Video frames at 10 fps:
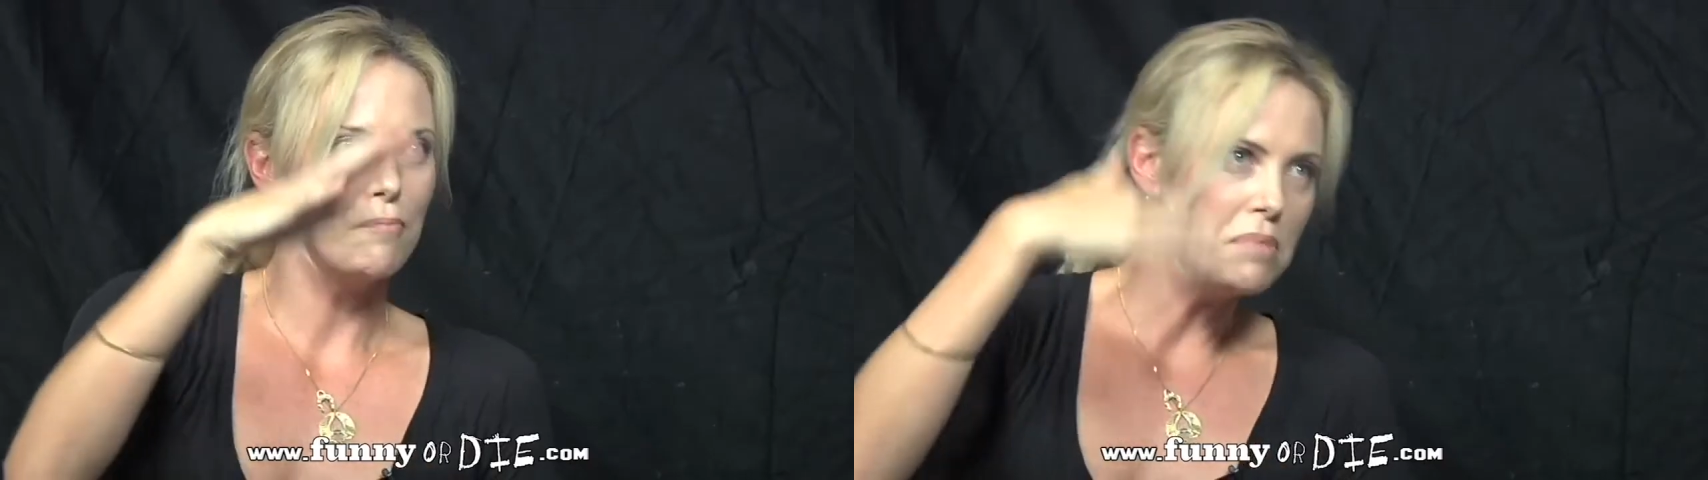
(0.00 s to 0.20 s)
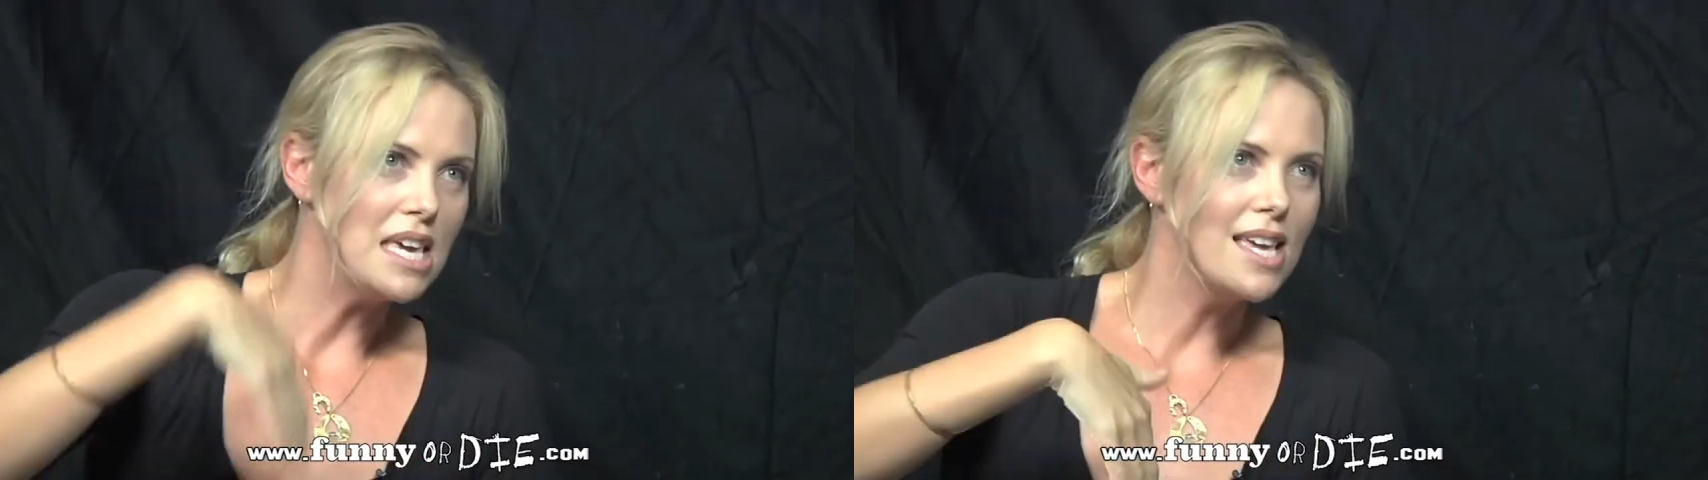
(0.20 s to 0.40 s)

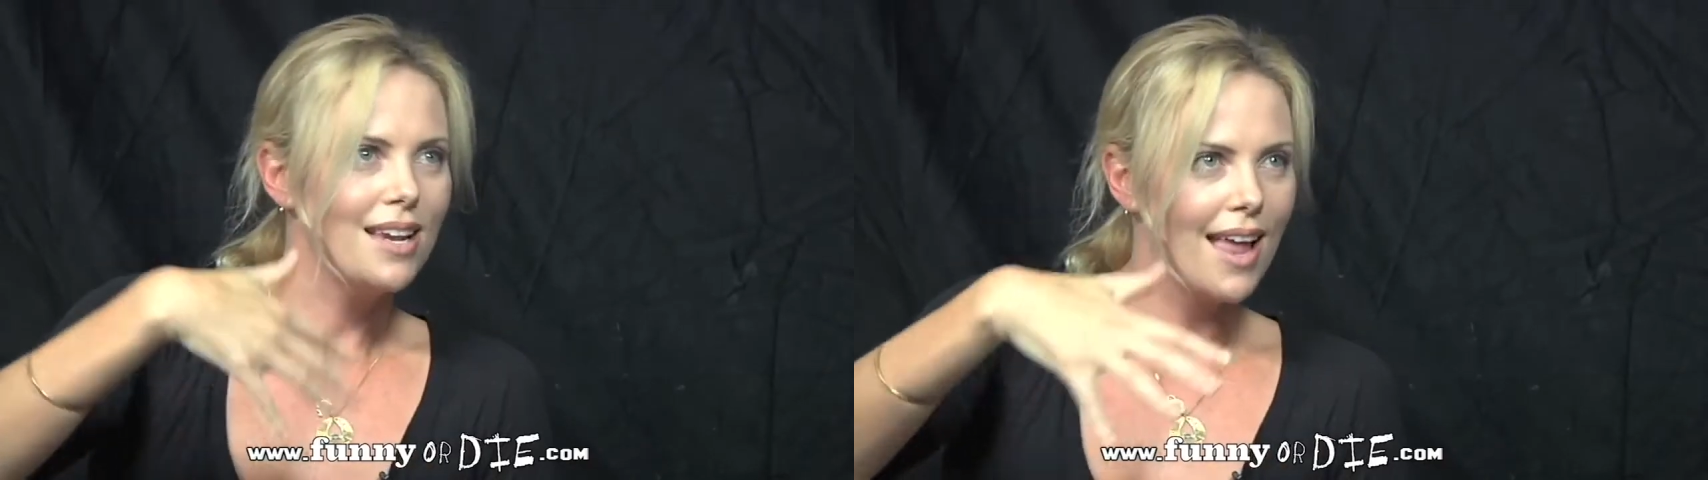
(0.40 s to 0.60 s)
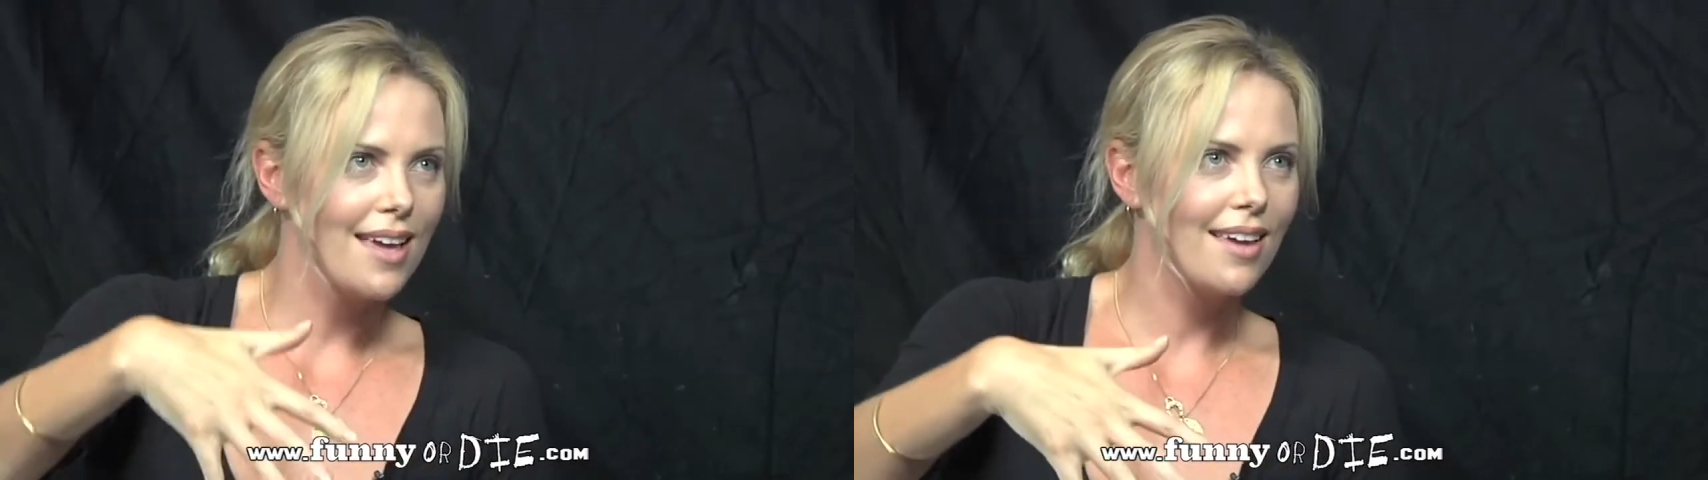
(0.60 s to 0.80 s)

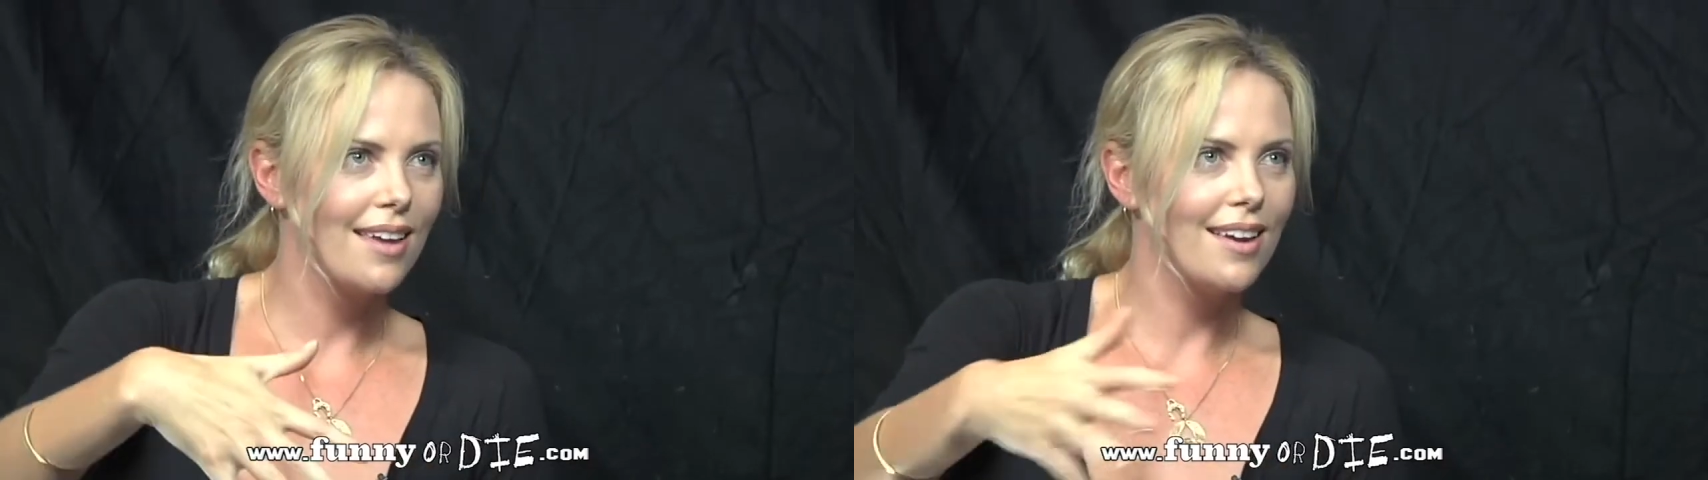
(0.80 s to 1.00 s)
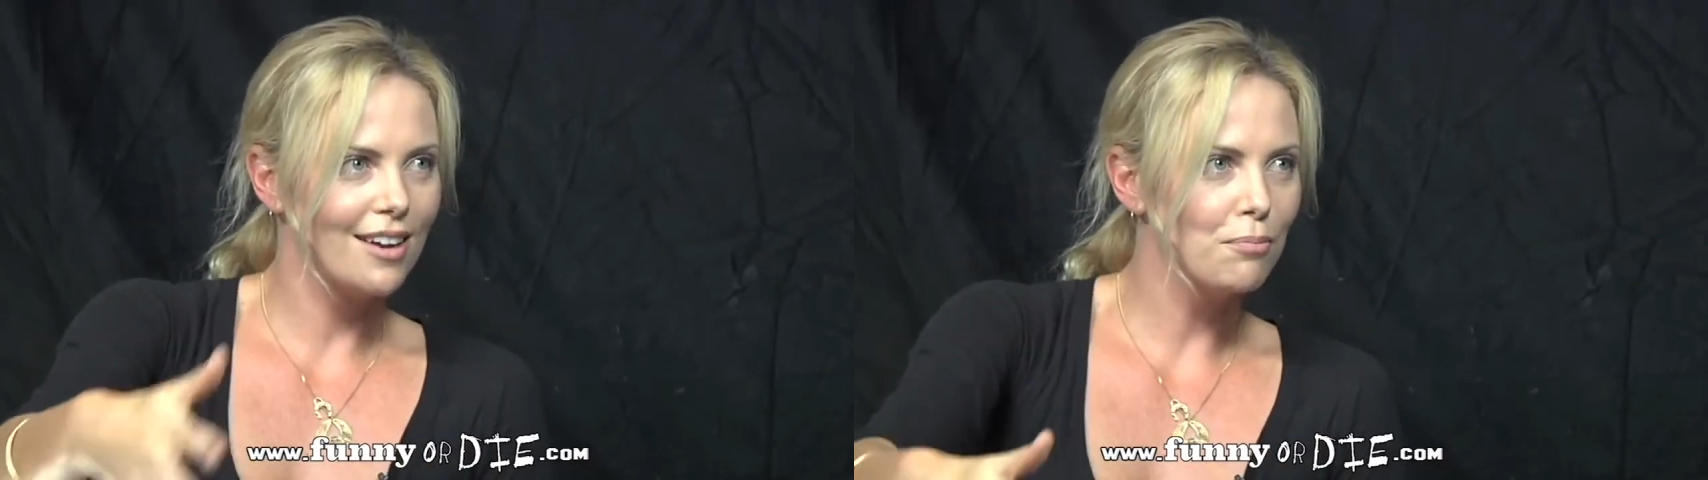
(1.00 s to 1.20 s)
me
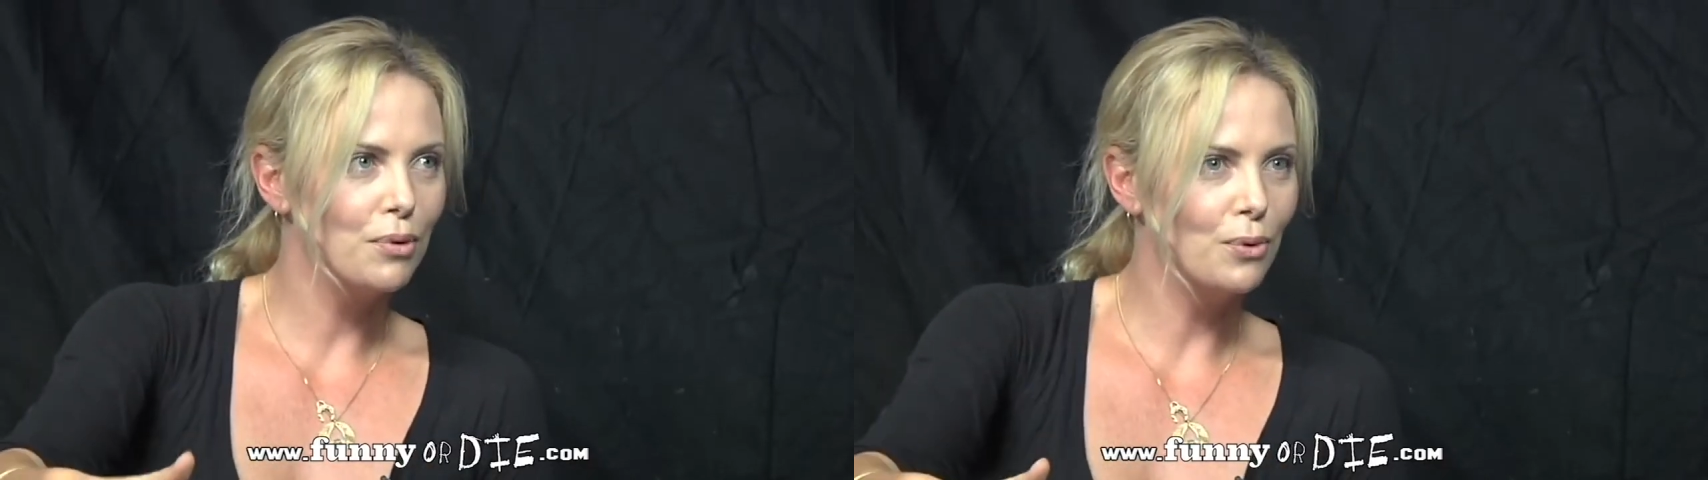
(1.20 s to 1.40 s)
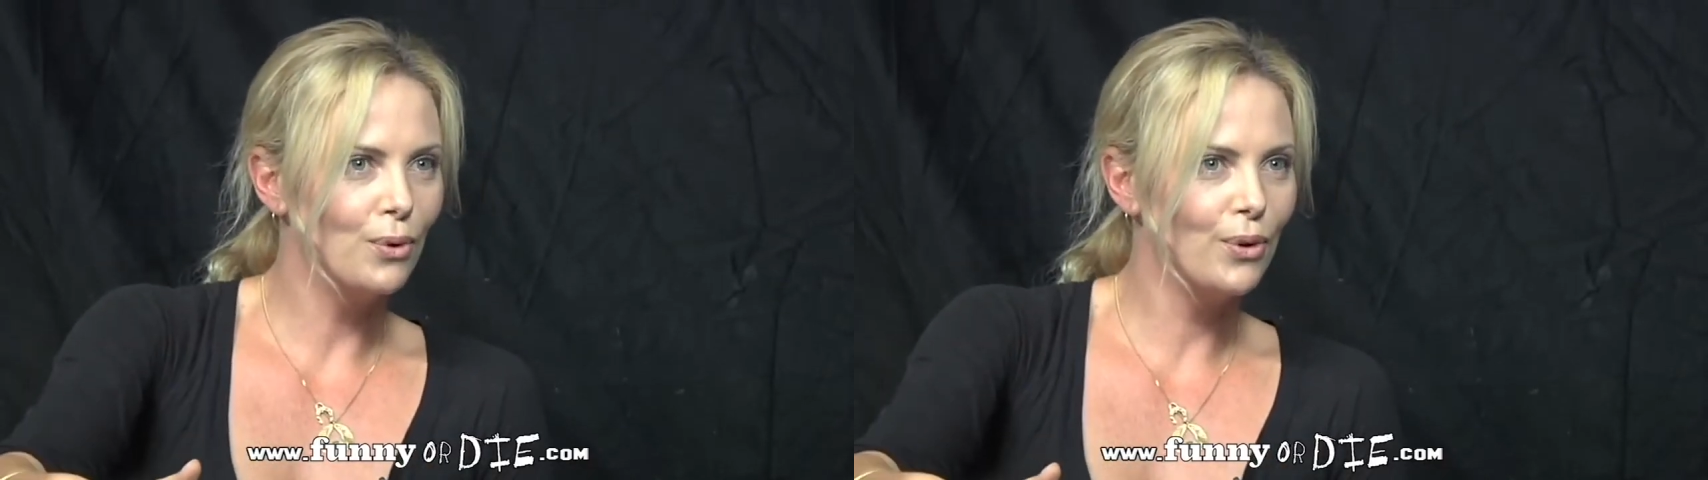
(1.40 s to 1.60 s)
naked in a
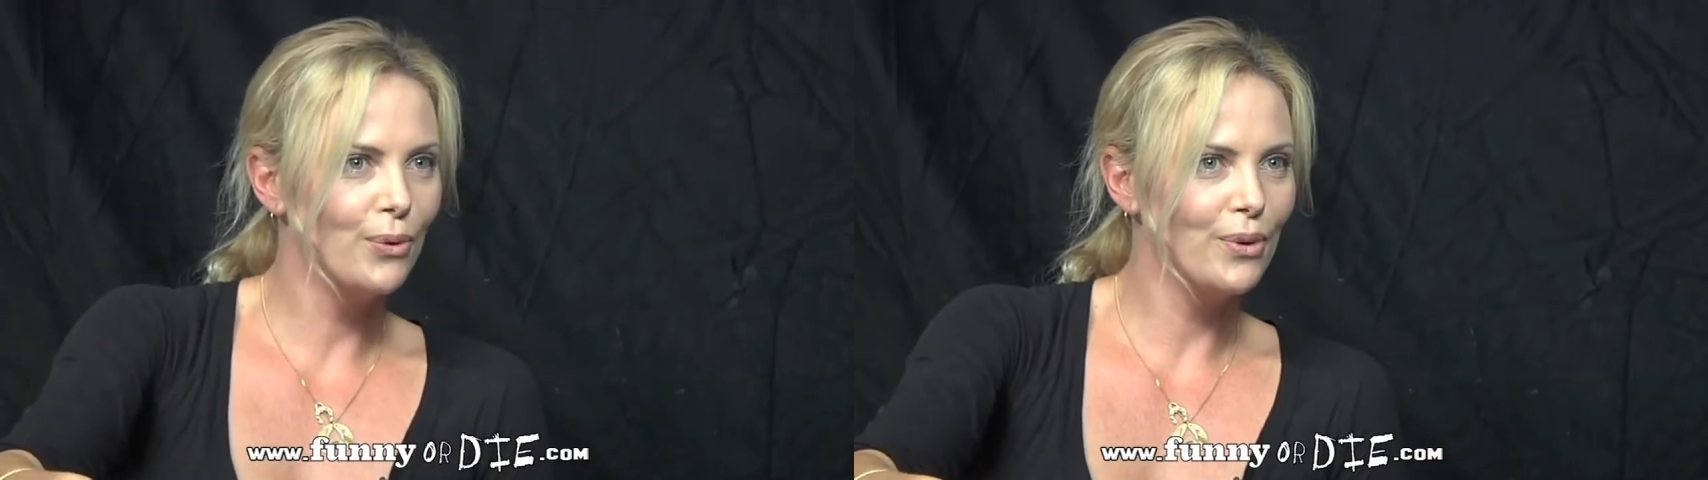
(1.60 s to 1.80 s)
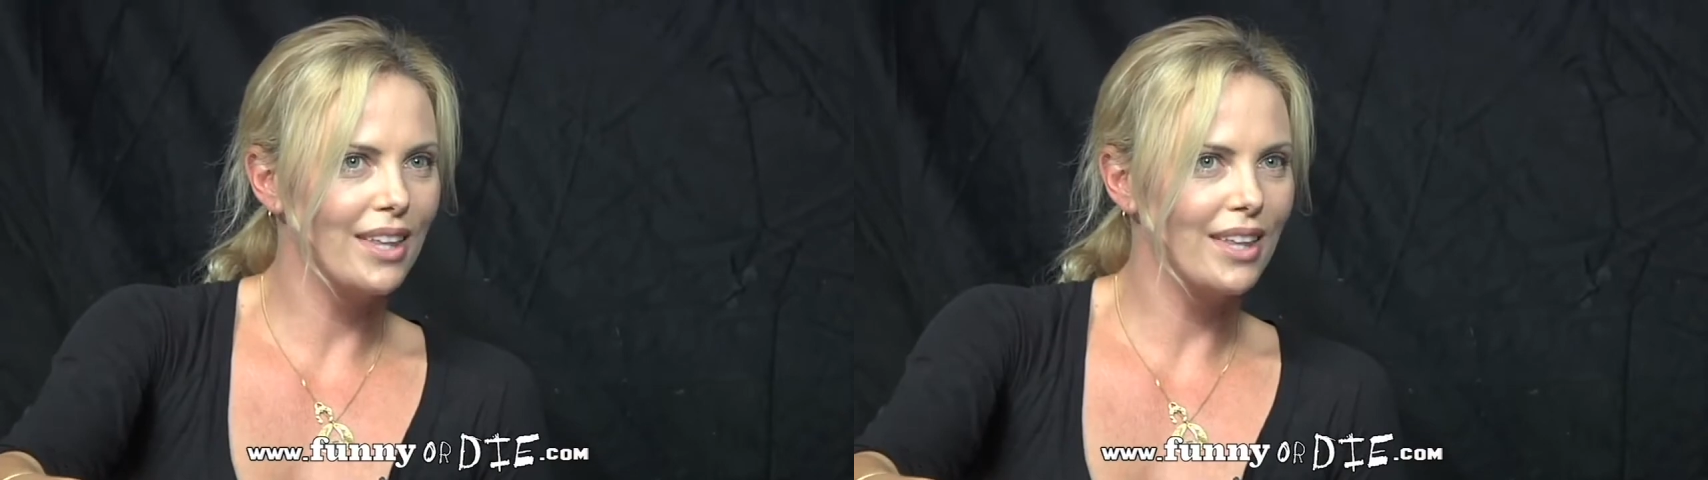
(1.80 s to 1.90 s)
pool